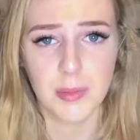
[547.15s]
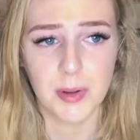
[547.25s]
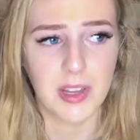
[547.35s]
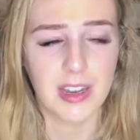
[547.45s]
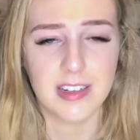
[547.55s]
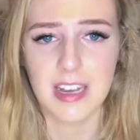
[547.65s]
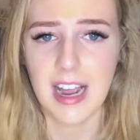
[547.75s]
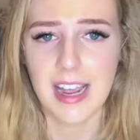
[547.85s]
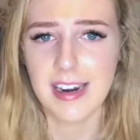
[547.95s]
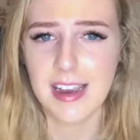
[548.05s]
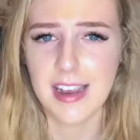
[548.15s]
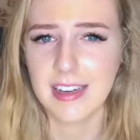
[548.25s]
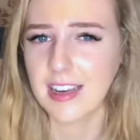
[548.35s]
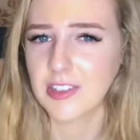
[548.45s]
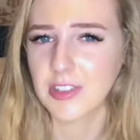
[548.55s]
about like dieting
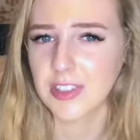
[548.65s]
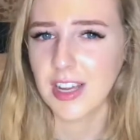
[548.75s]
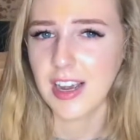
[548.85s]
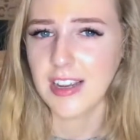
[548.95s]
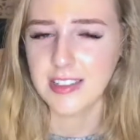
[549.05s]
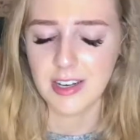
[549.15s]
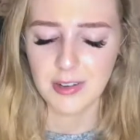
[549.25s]
and exercise and